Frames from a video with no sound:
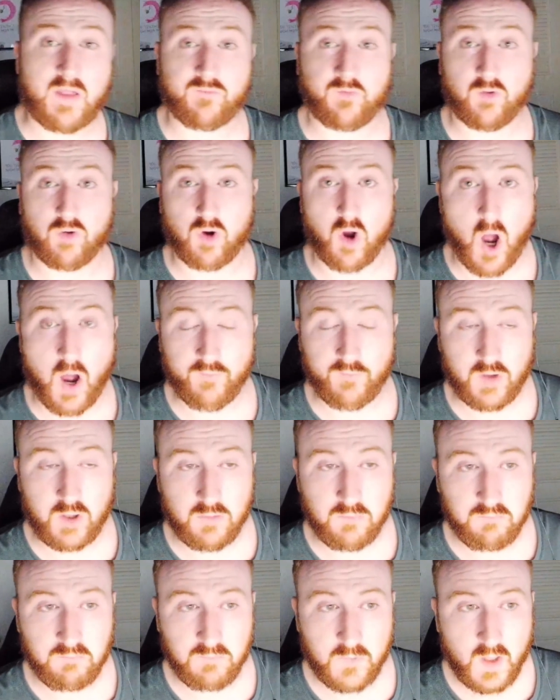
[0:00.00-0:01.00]
coffee,
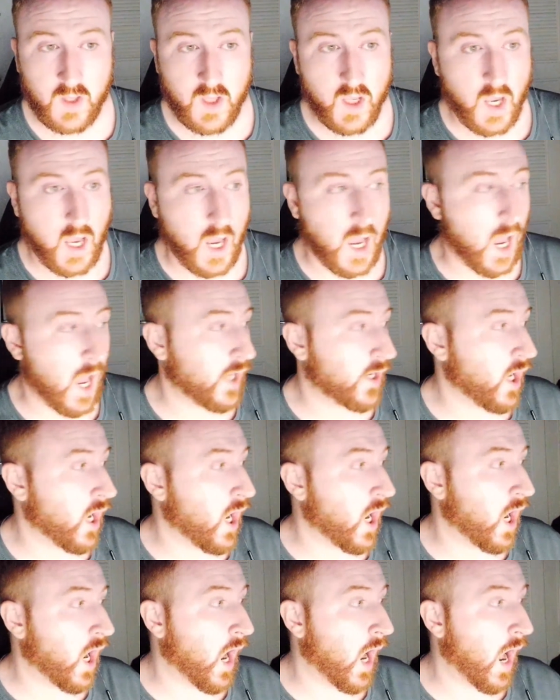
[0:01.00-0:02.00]
and
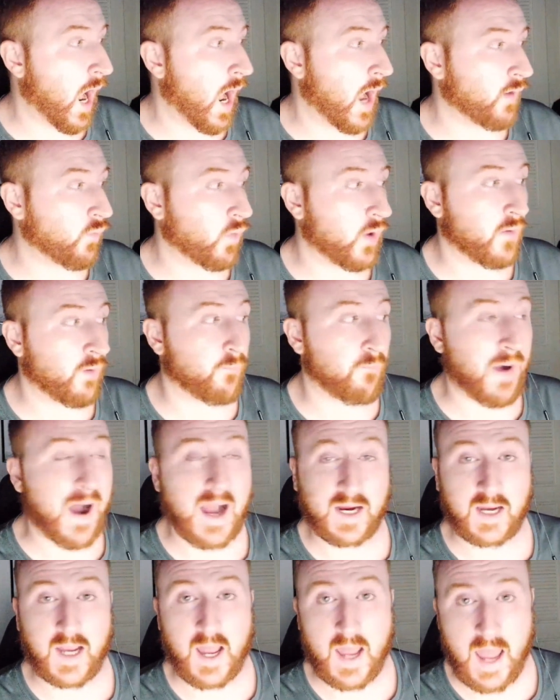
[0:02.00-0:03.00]
I wear
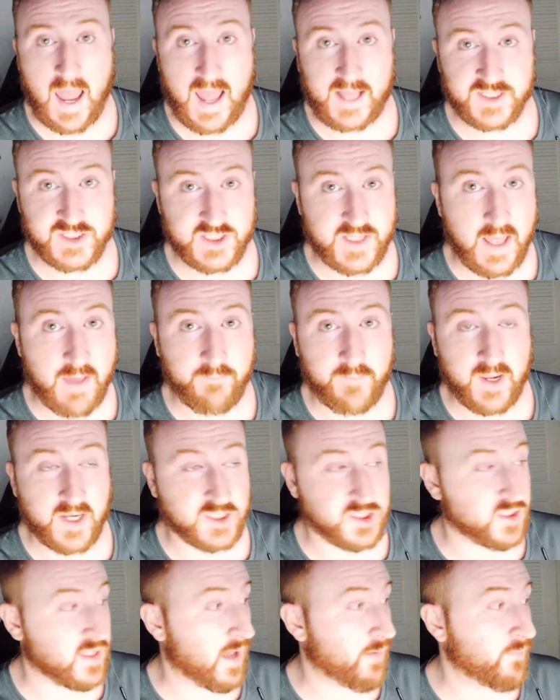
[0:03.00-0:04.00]
MAGA hats. That
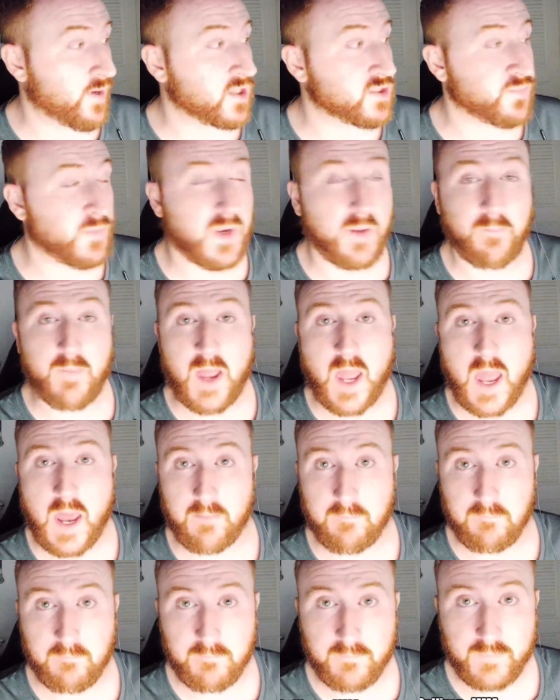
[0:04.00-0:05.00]
makes me a man.
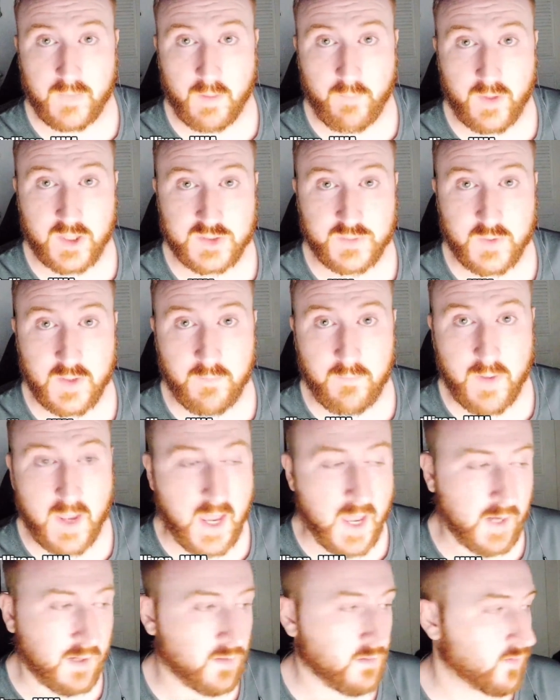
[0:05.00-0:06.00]

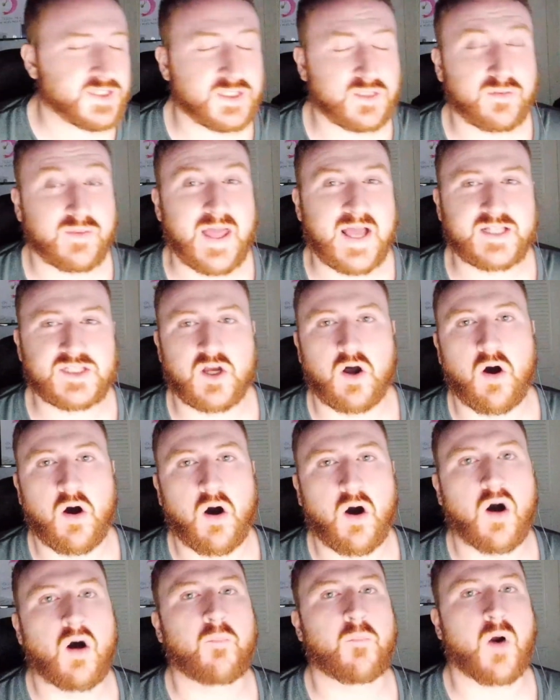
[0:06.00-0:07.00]
That's a
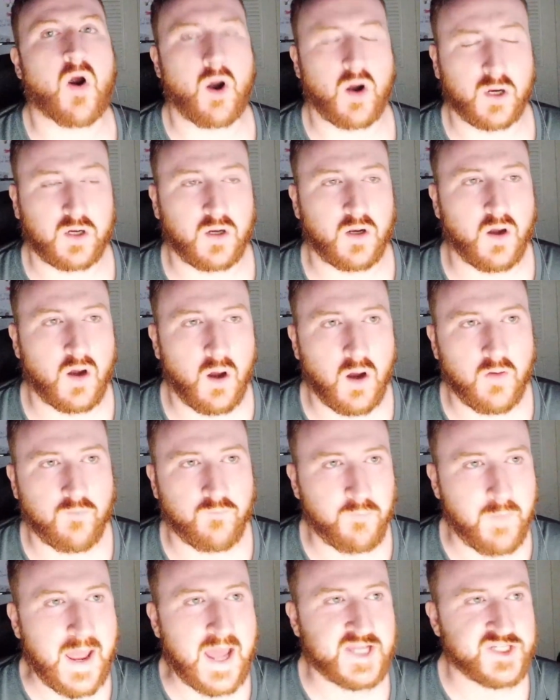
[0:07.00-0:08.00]
hallmark of
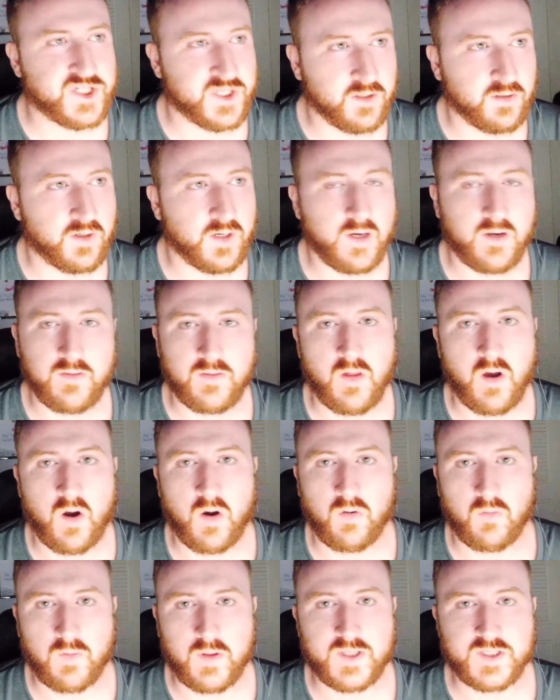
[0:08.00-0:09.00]
masculinity, though,
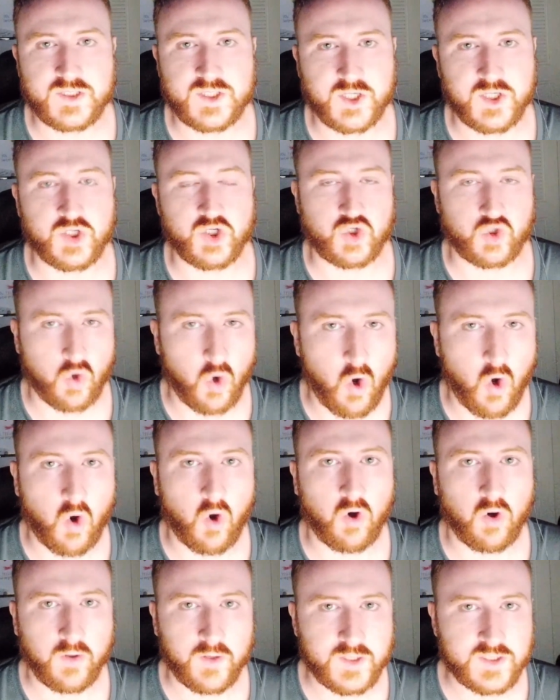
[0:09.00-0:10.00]
is control,
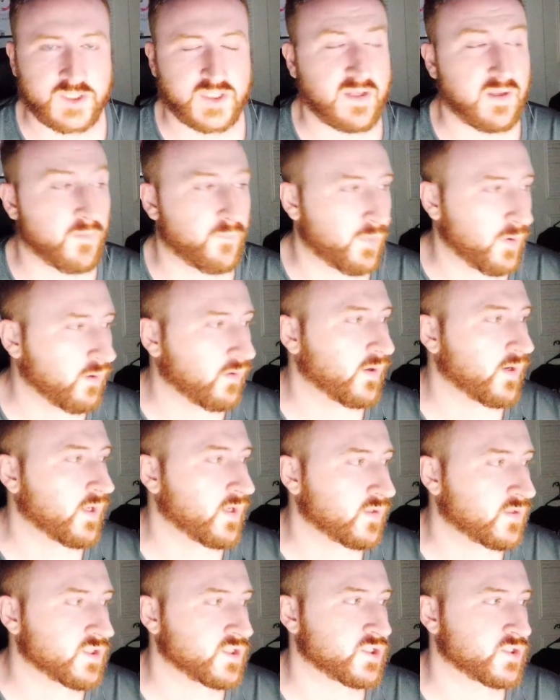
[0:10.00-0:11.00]
is the ability
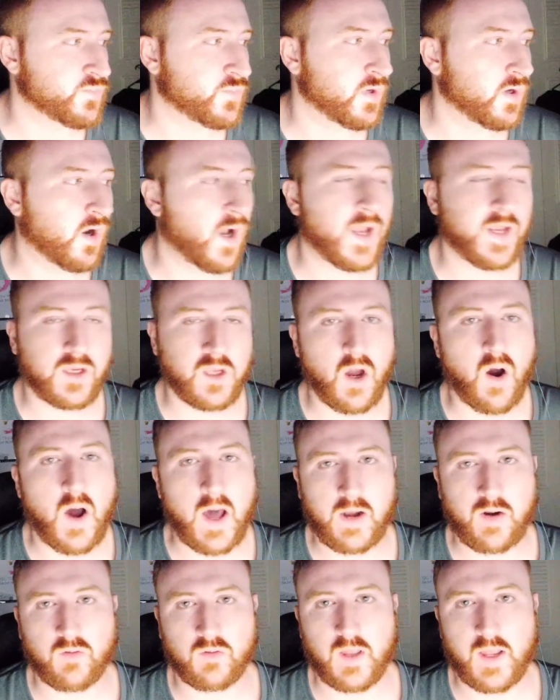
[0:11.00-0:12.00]
to just be like, yo, I
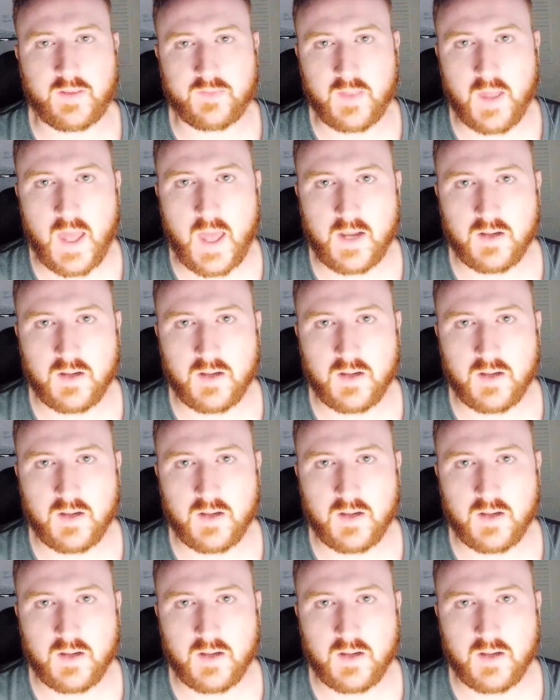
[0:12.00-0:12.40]
don't like that.